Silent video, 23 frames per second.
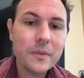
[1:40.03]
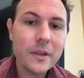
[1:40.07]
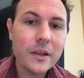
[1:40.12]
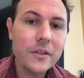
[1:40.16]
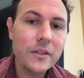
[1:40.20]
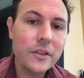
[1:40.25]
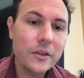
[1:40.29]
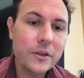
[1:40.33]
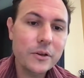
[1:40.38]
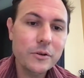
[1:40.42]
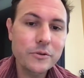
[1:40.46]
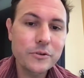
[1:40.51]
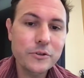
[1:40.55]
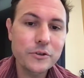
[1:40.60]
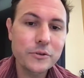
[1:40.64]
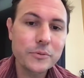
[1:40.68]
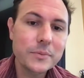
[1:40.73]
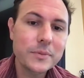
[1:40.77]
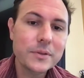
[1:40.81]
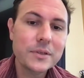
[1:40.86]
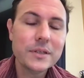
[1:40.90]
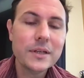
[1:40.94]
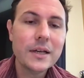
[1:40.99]
the
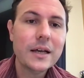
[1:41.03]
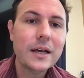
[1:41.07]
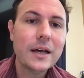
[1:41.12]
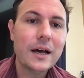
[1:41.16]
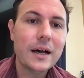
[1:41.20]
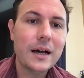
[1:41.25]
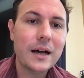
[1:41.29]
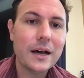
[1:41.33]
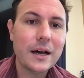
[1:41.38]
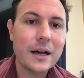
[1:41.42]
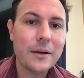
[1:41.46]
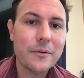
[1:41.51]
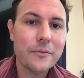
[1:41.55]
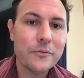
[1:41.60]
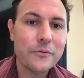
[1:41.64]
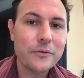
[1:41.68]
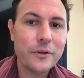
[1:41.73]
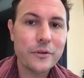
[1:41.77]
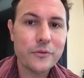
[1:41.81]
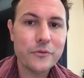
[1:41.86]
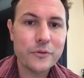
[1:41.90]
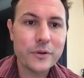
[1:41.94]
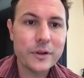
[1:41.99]
YouTubes,
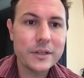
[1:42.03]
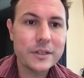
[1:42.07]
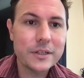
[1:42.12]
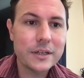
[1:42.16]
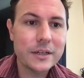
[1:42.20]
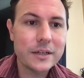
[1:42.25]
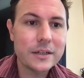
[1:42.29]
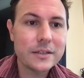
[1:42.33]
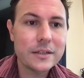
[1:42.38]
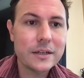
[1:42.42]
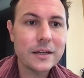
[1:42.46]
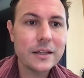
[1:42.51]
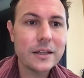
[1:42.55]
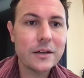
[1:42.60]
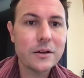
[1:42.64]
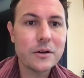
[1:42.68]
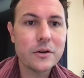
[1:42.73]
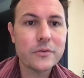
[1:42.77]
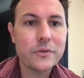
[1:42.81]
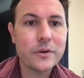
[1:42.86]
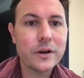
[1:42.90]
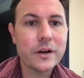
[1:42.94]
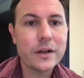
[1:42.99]
feel free to click
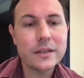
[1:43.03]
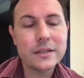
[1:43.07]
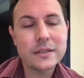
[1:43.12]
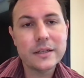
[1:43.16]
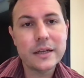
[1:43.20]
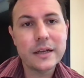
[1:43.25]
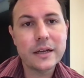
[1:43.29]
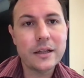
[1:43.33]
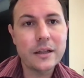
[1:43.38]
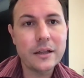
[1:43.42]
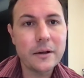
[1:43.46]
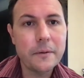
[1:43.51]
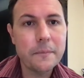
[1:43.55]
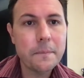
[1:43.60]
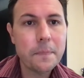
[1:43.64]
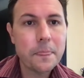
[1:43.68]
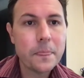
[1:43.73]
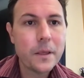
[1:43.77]
over and say hello.